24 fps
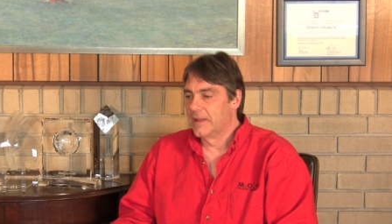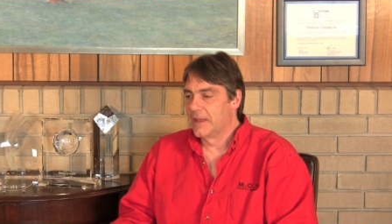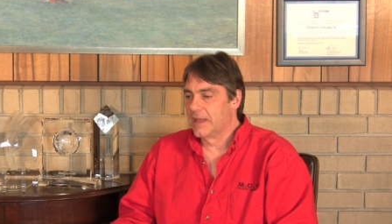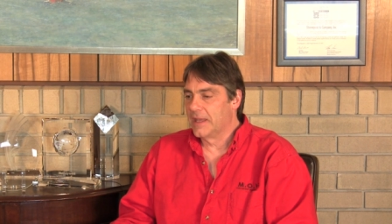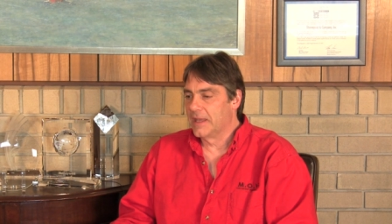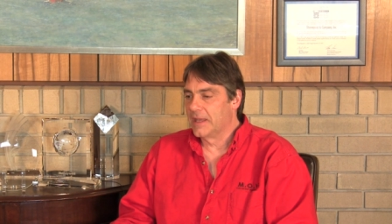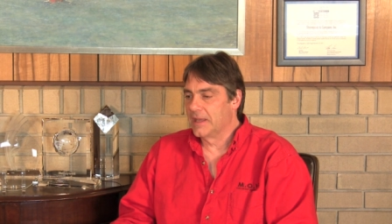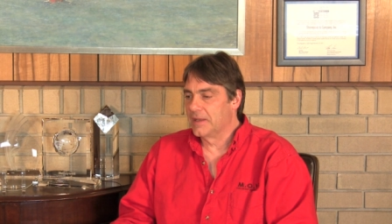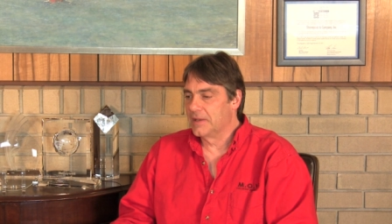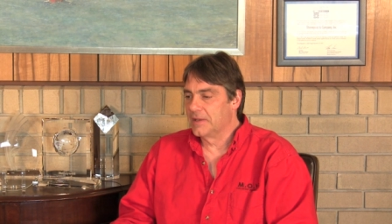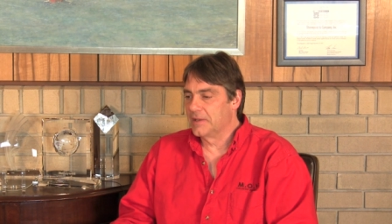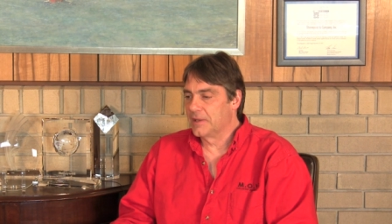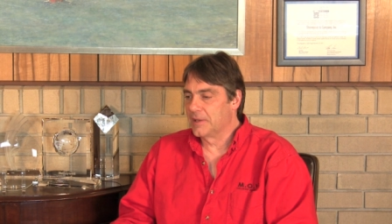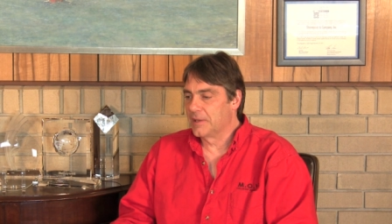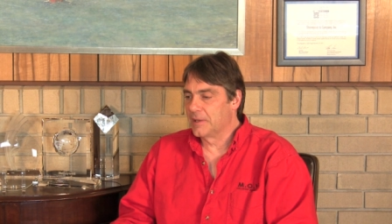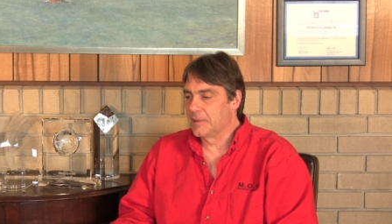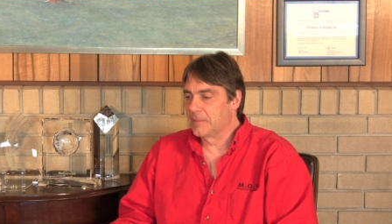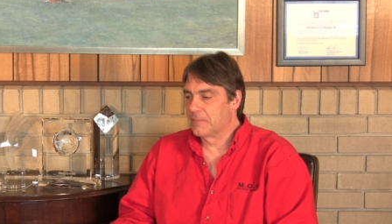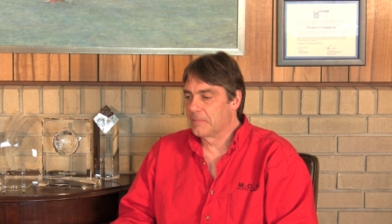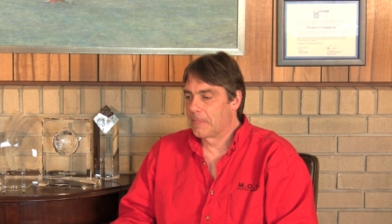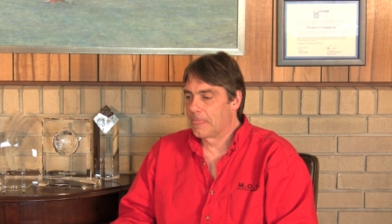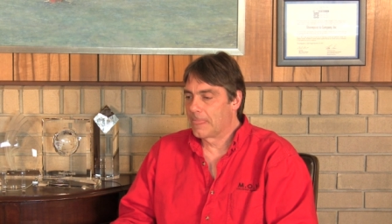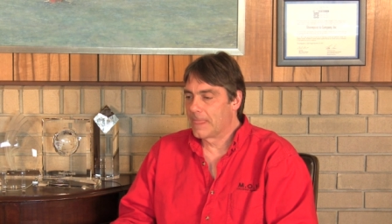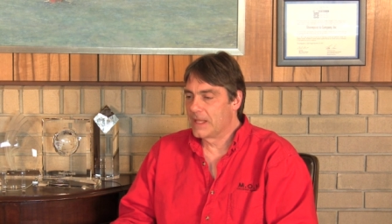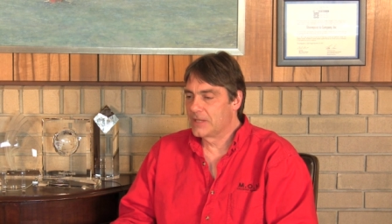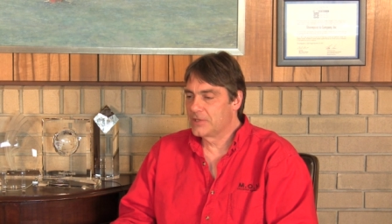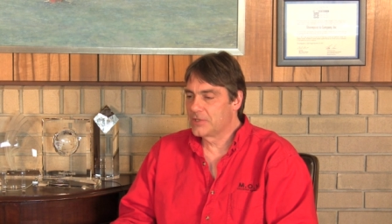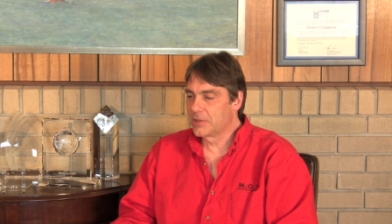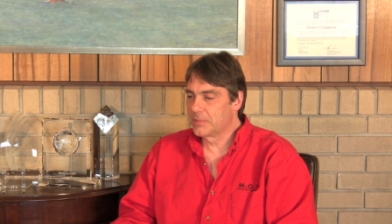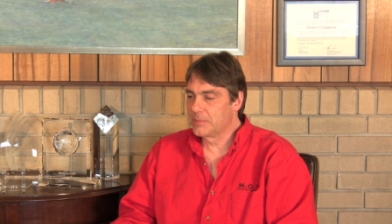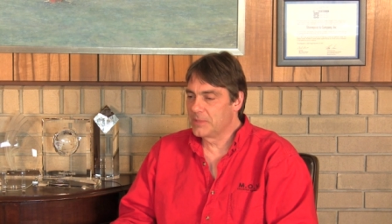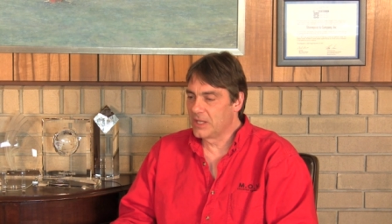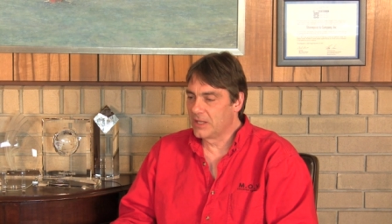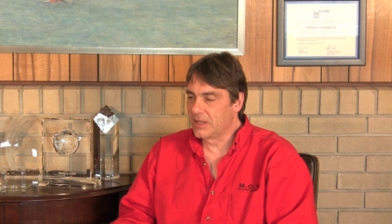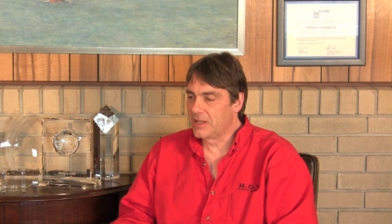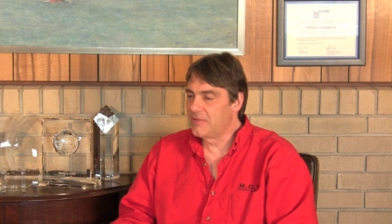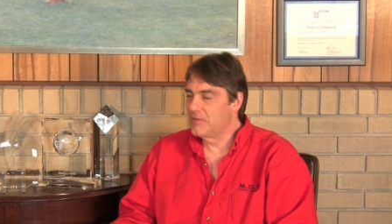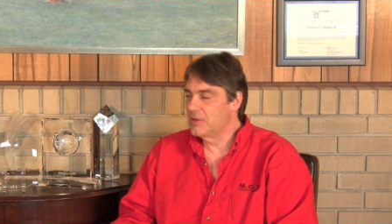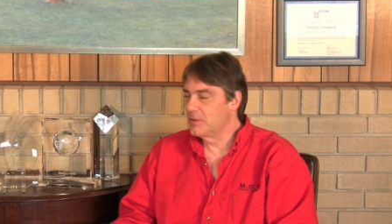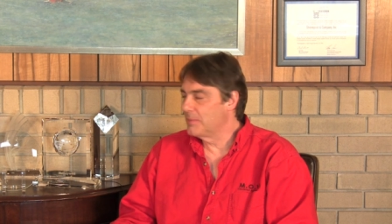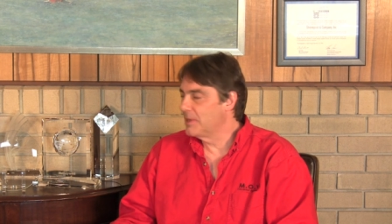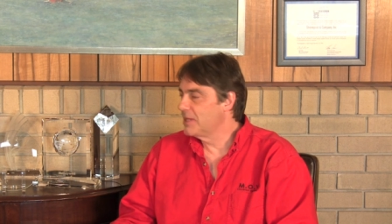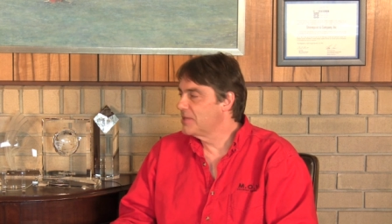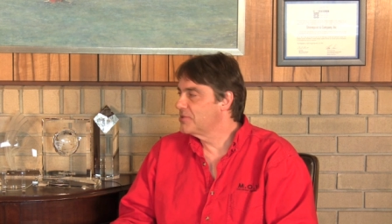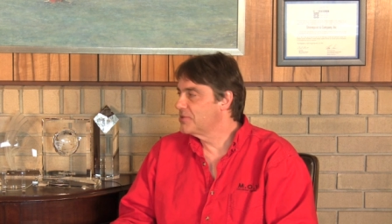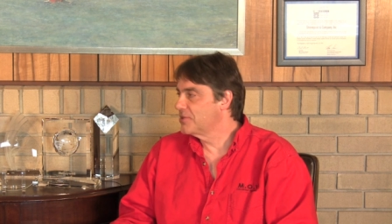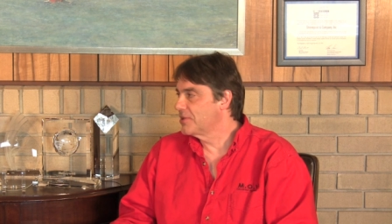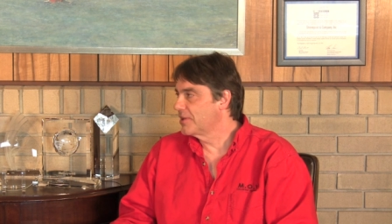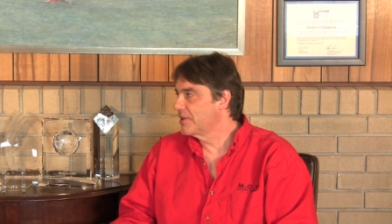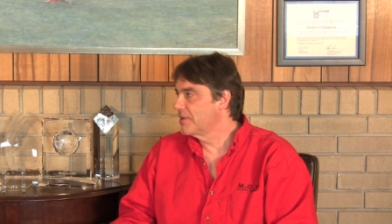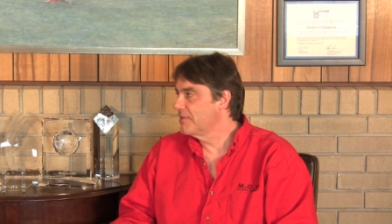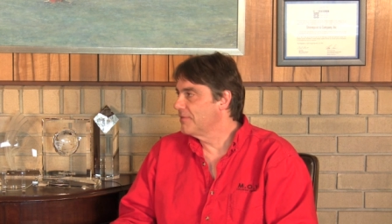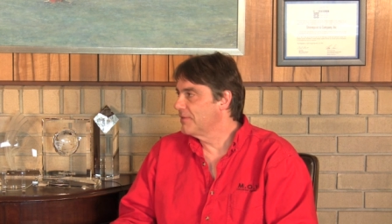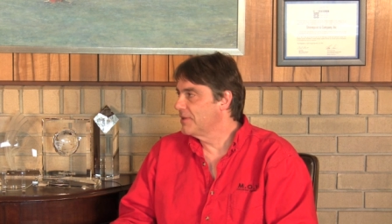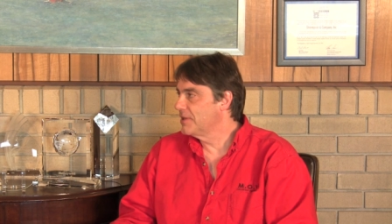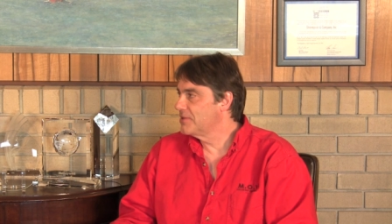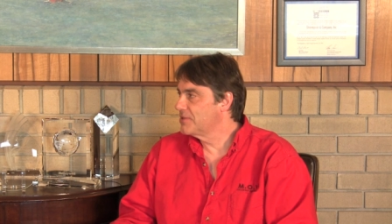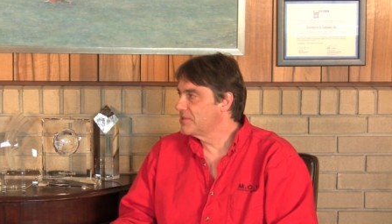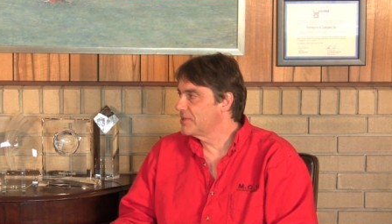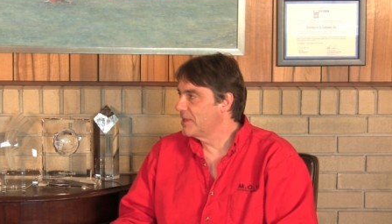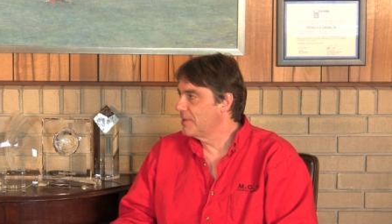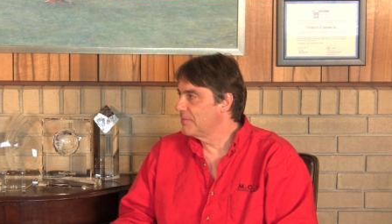And it took me 11 months to convince